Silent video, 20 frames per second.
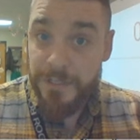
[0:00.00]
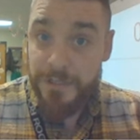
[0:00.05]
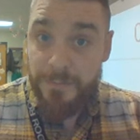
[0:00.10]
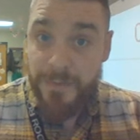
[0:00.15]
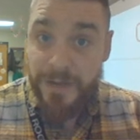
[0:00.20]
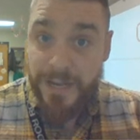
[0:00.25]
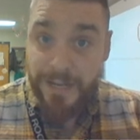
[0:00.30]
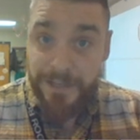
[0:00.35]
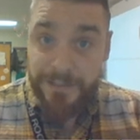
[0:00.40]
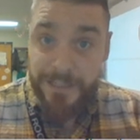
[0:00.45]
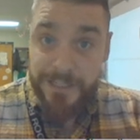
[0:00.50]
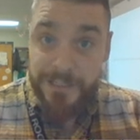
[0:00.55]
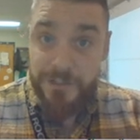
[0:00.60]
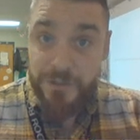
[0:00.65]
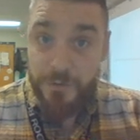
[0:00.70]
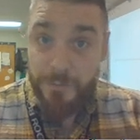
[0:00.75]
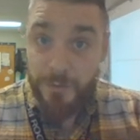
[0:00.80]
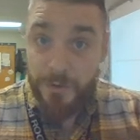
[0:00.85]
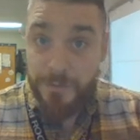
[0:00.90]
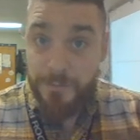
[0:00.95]
in the back. That's
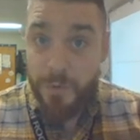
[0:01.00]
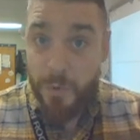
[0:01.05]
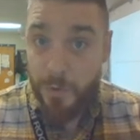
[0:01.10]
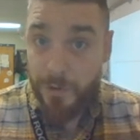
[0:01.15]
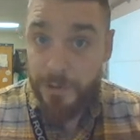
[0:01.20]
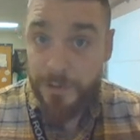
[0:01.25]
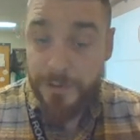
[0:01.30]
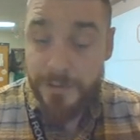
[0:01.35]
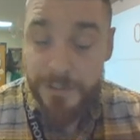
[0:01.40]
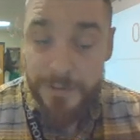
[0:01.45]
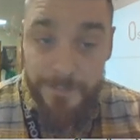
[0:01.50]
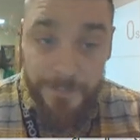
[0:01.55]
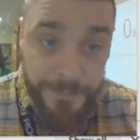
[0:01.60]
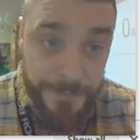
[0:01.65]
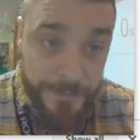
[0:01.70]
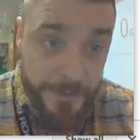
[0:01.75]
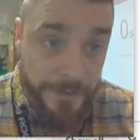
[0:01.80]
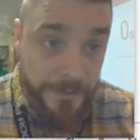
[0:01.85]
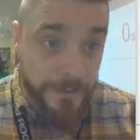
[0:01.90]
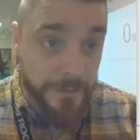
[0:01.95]
super important.
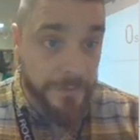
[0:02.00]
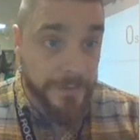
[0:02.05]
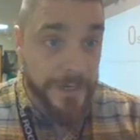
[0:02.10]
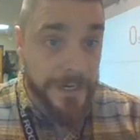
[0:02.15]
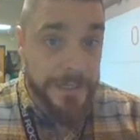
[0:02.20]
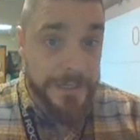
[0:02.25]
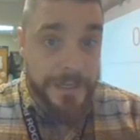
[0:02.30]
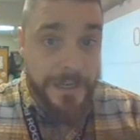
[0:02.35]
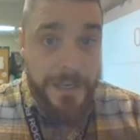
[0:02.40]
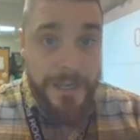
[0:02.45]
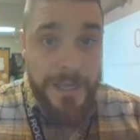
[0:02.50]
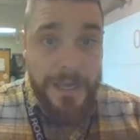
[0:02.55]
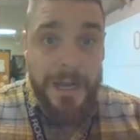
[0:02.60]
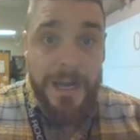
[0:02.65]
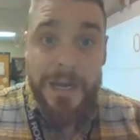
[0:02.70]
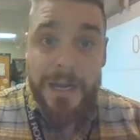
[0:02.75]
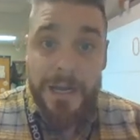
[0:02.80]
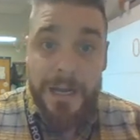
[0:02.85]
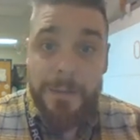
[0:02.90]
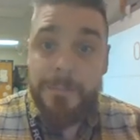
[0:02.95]
All right.
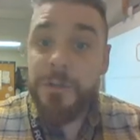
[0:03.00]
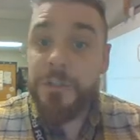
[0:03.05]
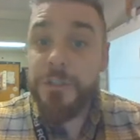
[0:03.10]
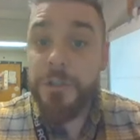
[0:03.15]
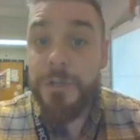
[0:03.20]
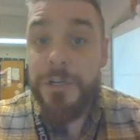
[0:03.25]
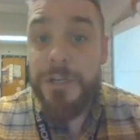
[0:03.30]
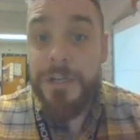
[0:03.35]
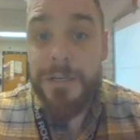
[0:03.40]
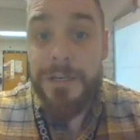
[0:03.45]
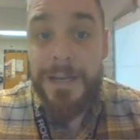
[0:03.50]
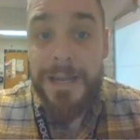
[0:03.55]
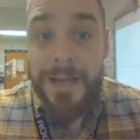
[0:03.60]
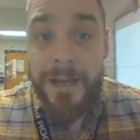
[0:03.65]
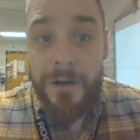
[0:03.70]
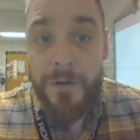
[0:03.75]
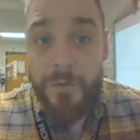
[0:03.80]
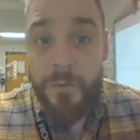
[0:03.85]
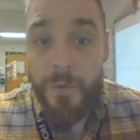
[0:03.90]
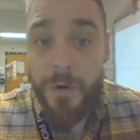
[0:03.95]
I'm going to show you
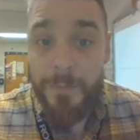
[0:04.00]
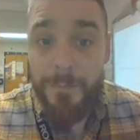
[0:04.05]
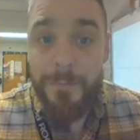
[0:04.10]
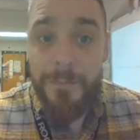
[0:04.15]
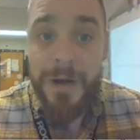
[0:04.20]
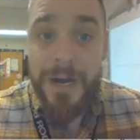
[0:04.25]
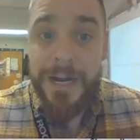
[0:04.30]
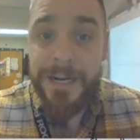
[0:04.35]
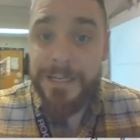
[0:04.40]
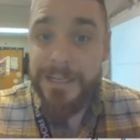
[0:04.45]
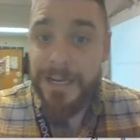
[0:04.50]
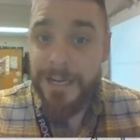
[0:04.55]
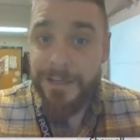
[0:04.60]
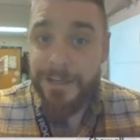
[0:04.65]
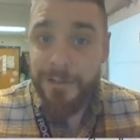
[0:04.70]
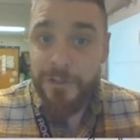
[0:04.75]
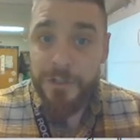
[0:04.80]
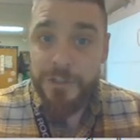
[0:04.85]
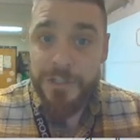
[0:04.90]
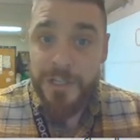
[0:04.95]
now what mine kind
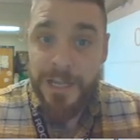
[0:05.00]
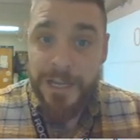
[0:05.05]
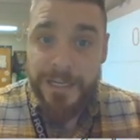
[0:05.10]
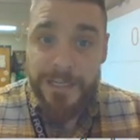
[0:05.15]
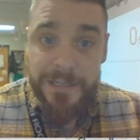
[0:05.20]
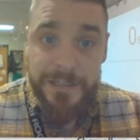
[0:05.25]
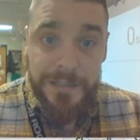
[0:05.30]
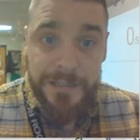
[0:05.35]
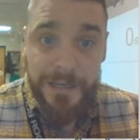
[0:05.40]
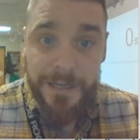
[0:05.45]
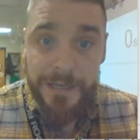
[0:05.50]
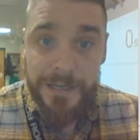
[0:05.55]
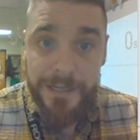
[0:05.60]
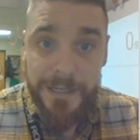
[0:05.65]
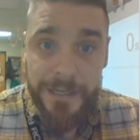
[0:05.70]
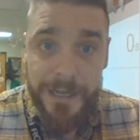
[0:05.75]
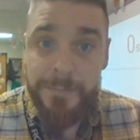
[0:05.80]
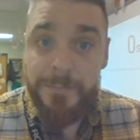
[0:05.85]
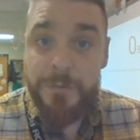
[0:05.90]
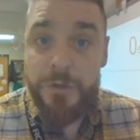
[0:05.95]
of looks like.
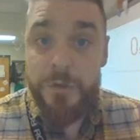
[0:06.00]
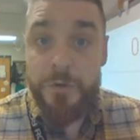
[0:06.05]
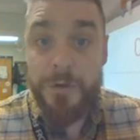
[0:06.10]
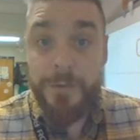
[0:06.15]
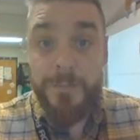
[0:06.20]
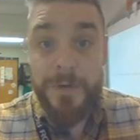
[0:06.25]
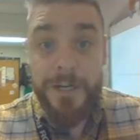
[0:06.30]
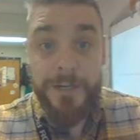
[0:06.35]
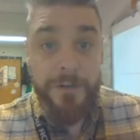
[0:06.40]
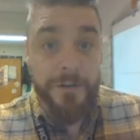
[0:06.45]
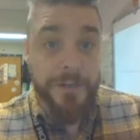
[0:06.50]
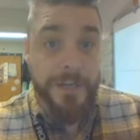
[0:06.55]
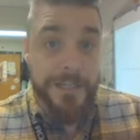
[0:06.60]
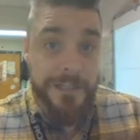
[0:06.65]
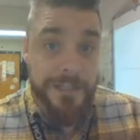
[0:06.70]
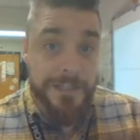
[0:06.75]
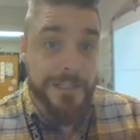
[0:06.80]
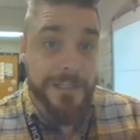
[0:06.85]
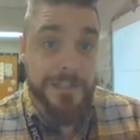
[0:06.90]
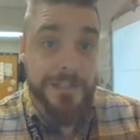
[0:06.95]
I'm doing mine on
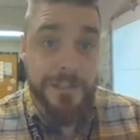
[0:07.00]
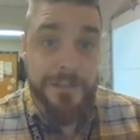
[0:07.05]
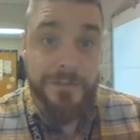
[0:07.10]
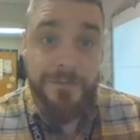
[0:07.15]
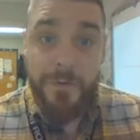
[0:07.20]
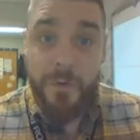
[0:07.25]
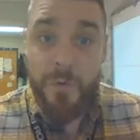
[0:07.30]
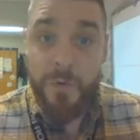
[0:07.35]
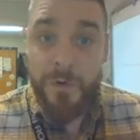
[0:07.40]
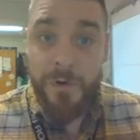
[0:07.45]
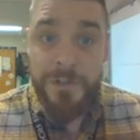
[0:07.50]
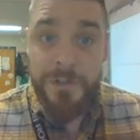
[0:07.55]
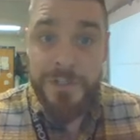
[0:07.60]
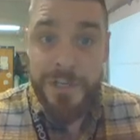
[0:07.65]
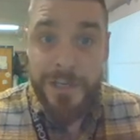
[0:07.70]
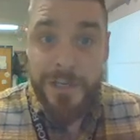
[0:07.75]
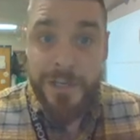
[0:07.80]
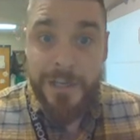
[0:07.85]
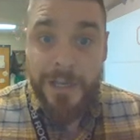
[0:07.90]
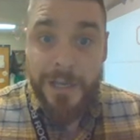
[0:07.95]
1960s Fords.
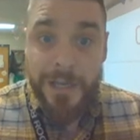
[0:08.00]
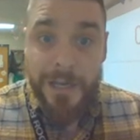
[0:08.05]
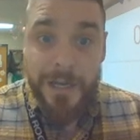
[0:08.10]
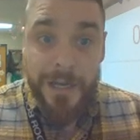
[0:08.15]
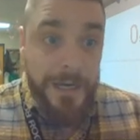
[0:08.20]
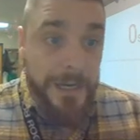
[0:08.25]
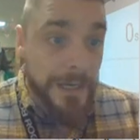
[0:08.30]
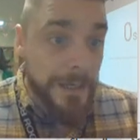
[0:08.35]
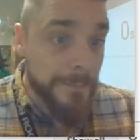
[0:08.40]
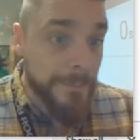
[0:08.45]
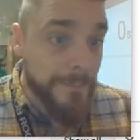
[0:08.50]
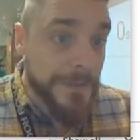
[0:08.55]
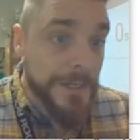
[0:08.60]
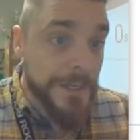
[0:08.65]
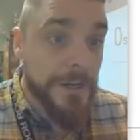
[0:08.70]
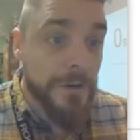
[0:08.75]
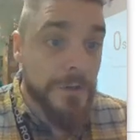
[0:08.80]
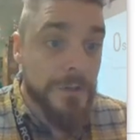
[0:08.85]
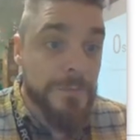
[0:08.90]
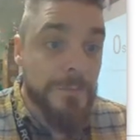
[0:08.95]

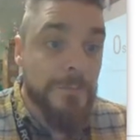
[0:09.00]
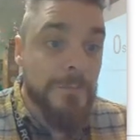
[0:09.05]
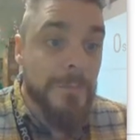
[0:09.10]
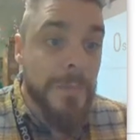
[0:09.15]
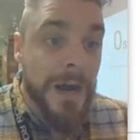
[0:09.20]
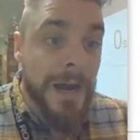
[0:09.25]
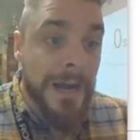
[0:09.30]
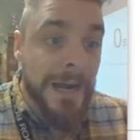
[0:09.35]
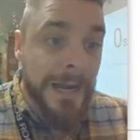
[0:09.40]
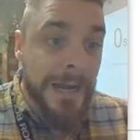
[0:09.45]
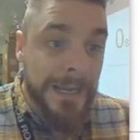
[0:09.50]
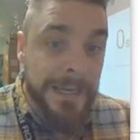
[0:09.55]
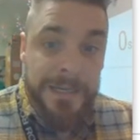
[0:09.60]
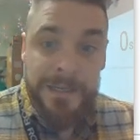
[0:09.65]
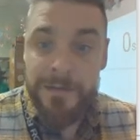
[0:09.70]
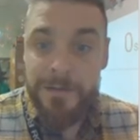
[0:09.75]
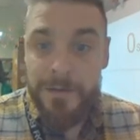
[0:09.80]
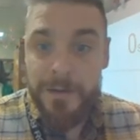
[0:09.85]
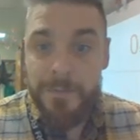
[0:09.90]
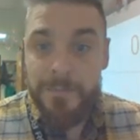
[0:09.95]
Here is
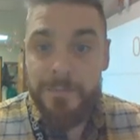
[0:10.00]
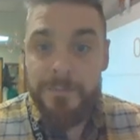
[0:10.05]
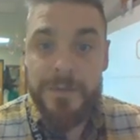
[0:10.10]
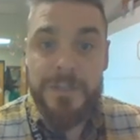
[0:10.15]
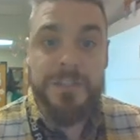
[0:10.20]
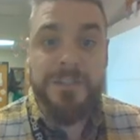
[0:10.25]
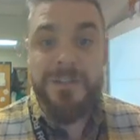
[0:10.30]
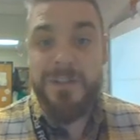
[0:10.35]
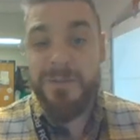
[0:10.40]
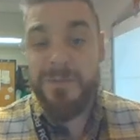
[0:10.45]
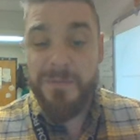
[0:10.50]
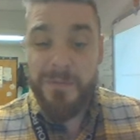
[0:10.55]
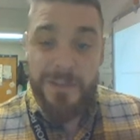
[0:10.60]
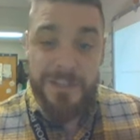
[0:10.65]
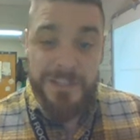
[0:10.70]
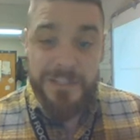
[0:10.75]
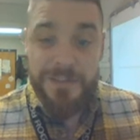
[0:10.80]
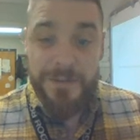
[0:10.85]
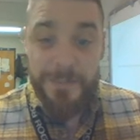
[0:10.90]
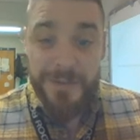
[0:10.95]
my this
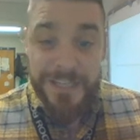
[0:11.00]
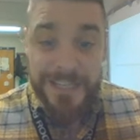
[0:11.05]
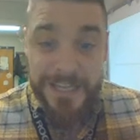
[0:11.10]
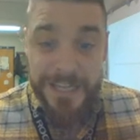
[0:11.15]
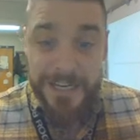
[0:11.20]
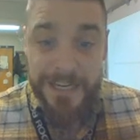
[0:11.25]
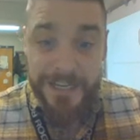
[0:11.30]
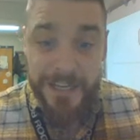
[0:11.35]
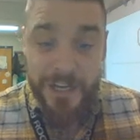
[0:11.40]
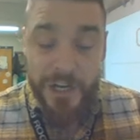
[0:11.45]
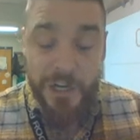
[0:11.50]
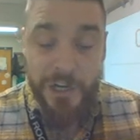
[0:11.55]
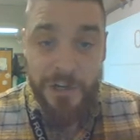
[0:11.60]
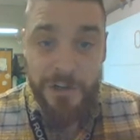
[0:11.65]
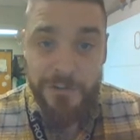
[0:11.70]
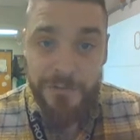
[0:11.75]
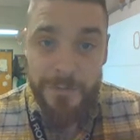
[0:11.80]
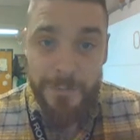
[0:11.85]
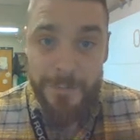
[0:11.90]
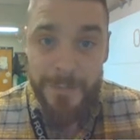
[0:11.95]
is the beginning
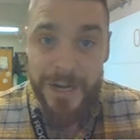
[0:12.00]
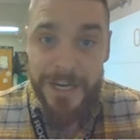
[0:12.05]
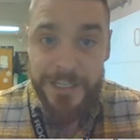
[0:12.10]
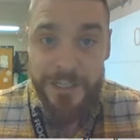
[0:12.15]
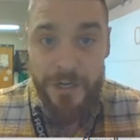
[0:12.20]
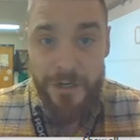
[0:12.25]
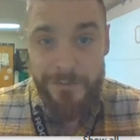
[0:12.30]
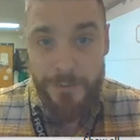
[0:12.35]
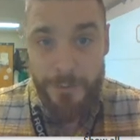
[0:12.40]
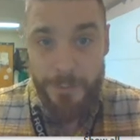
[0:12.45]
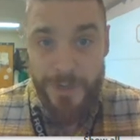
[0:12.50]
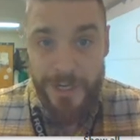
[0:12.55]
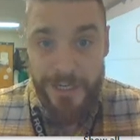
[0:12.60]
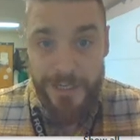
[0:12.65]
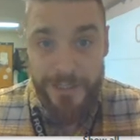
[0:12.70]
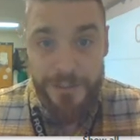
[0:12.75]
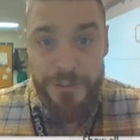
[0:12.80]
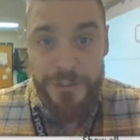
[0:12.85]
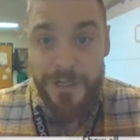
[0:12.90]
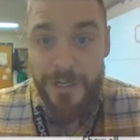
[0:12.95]
of my cover
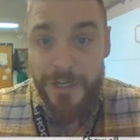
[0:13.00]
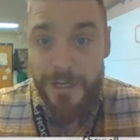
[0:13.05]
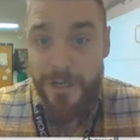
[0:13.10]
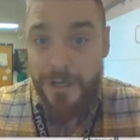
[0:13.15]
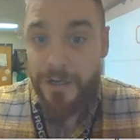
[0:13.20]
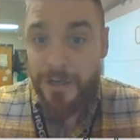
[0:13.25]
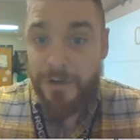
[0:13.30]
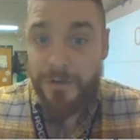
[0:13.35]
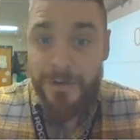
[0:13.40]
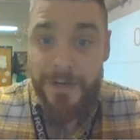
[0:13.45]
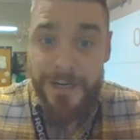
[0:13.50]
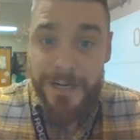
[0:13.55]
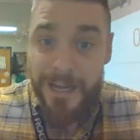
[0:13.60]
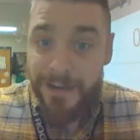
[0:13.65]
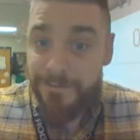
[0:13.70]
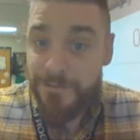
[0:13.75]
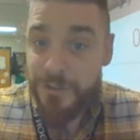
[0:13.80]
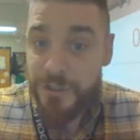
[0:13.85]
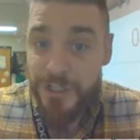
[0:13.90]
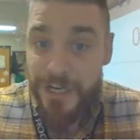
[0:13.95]
page. All right,
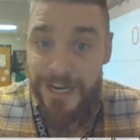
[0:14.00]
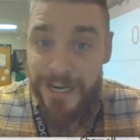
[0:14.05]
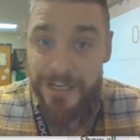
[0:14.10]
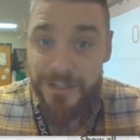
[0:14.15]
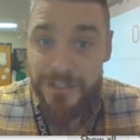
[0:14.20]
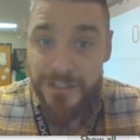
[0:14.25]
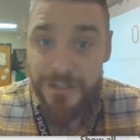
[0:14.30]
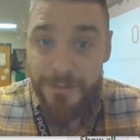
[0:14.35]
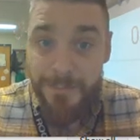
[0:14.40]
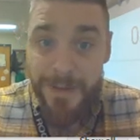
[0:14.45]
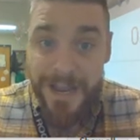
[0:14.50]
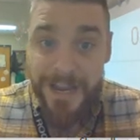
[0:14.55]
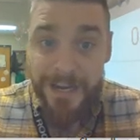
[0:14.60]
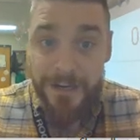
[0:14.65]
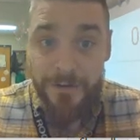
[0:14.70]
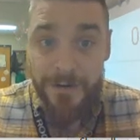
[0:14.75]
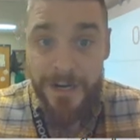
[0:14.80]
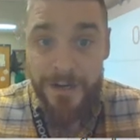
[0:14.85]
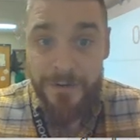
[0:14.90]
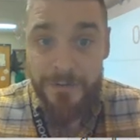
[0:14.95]
I've changed the
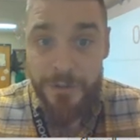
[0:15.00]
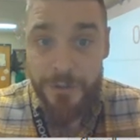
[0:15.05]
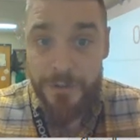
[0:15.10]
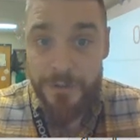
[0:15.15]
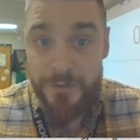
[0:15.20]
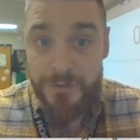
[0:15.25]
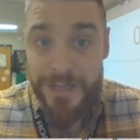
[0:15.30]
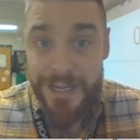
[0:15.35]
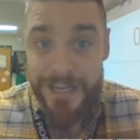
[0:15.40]
background. You can do